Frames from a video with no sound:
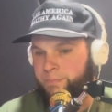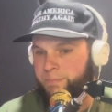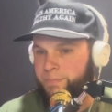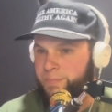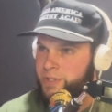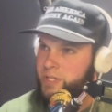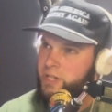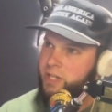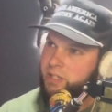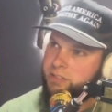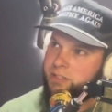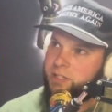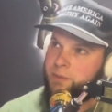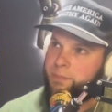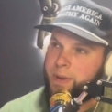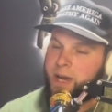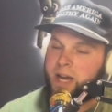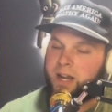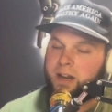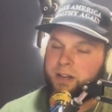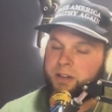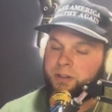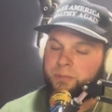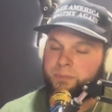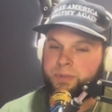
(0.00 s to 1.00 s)
just
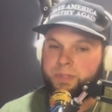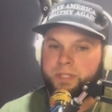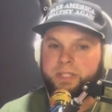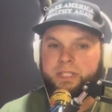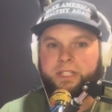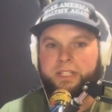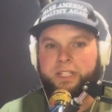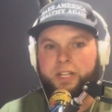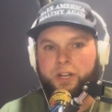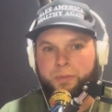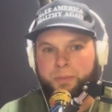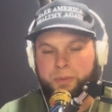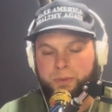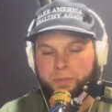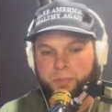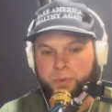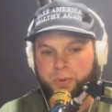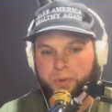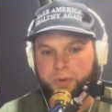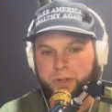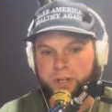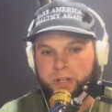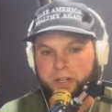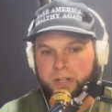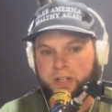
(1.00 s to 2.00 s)
about a completely open
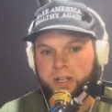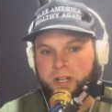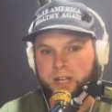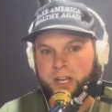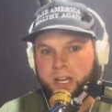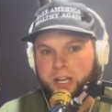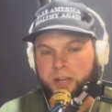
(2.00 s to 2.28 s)
border,